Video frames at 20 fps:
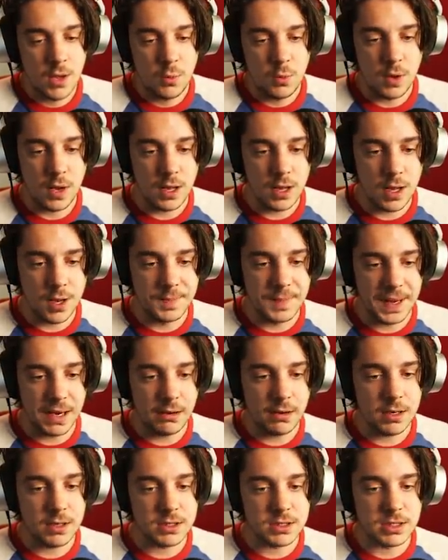Well, our
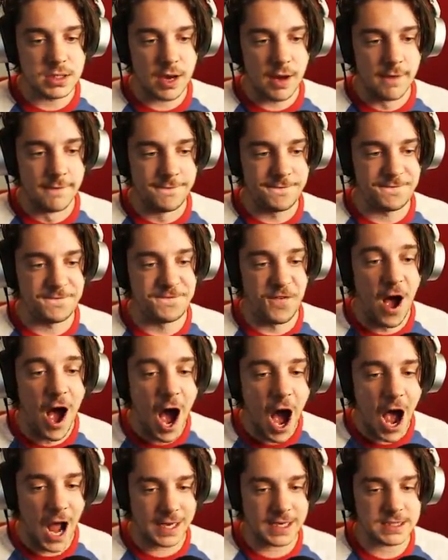barrier's
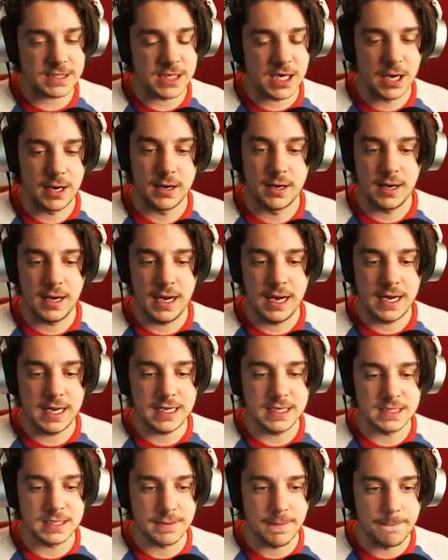fucked. It
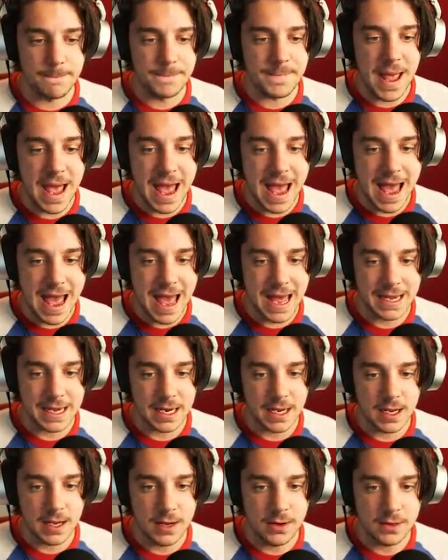is
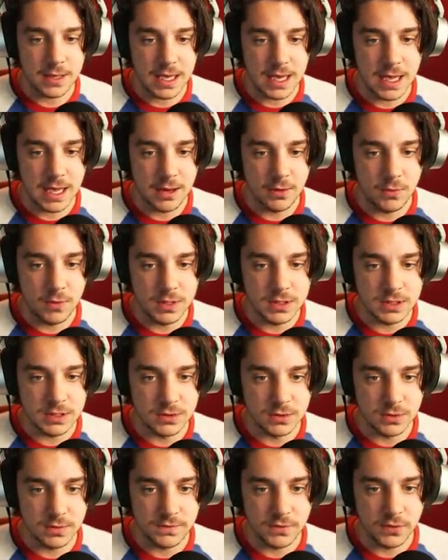bad. Okay, one, two,
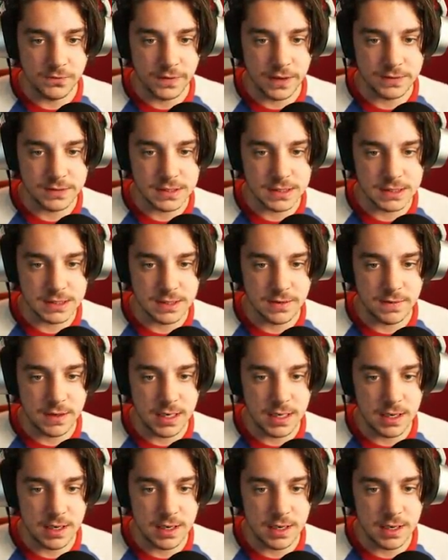three, four, five, six, seven.